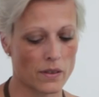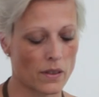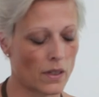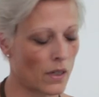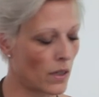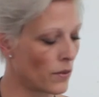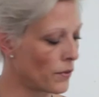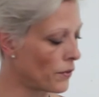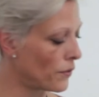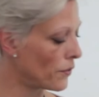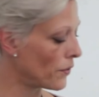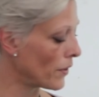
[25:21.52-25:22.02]

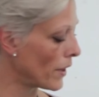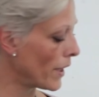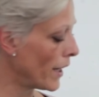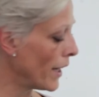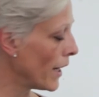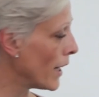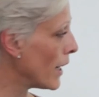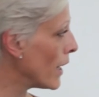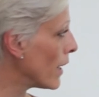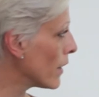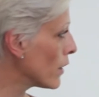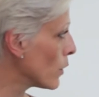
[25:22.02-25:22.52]
of
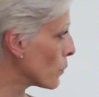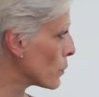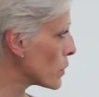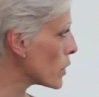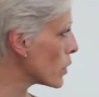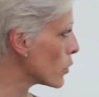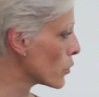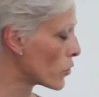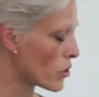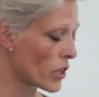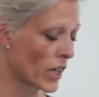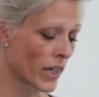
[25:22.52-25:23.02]
the
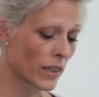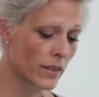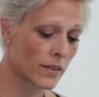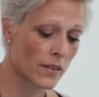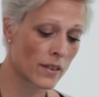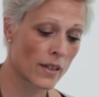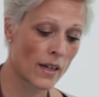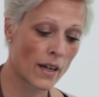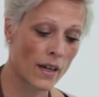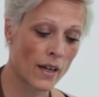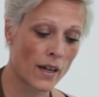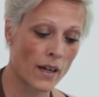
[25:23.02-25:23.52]
project,
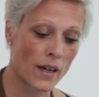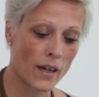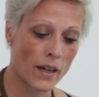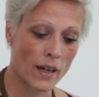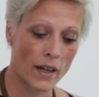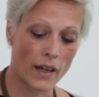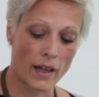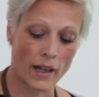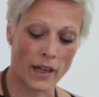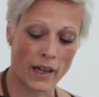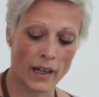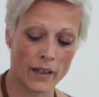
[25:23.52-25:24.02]

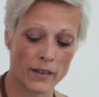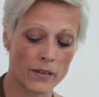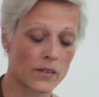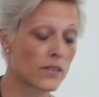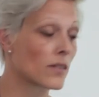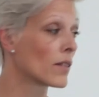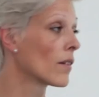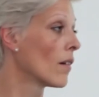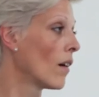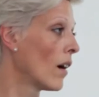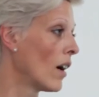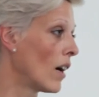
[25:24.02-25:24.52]
and
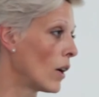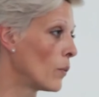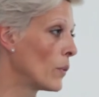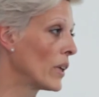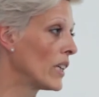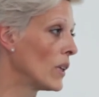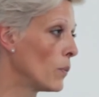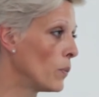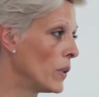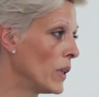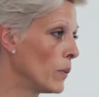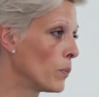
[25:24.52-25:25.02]
how
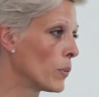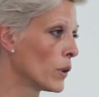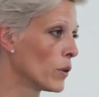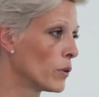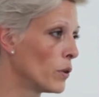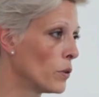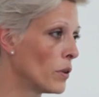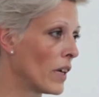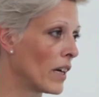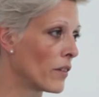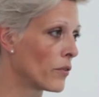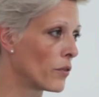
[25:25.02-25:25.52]
many people you
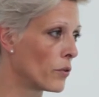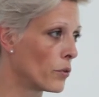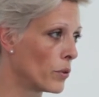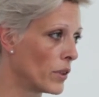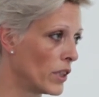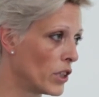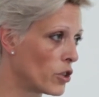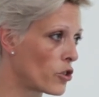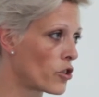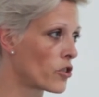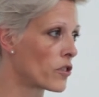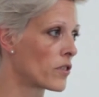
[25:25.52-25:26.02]
have
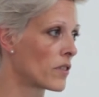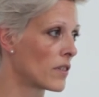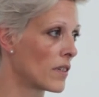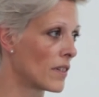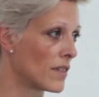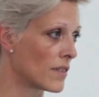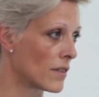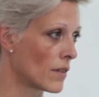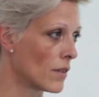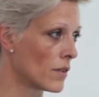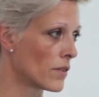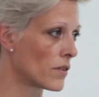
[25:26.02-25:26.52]
reached
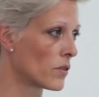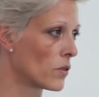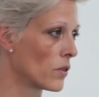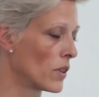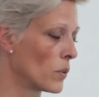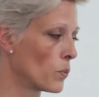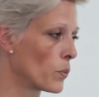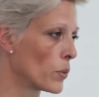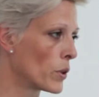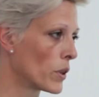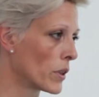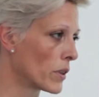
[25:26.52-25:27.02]
is also
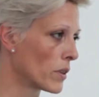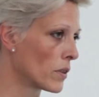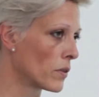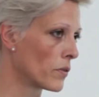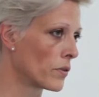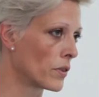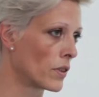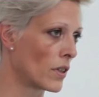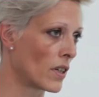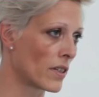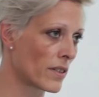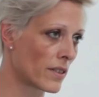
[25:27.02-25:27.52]
important
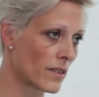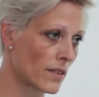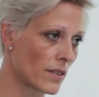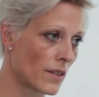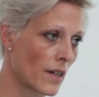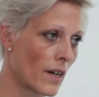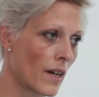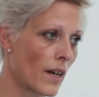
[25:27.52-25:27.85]
for us.